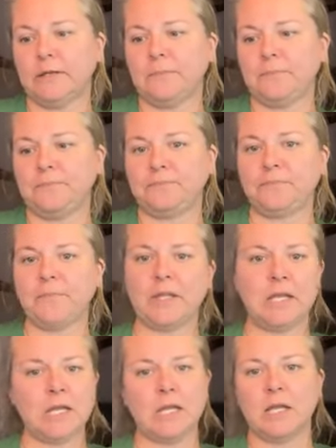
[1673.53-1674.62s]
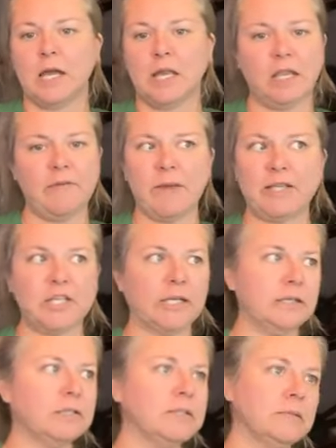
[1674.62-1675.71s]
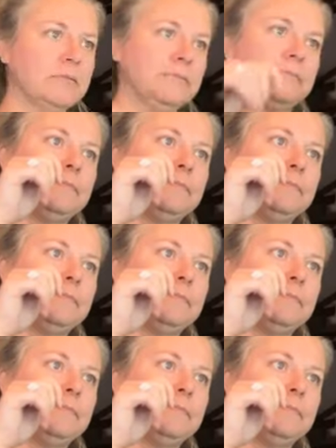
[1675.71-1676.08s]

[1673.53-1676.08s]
huh? I love my chickens.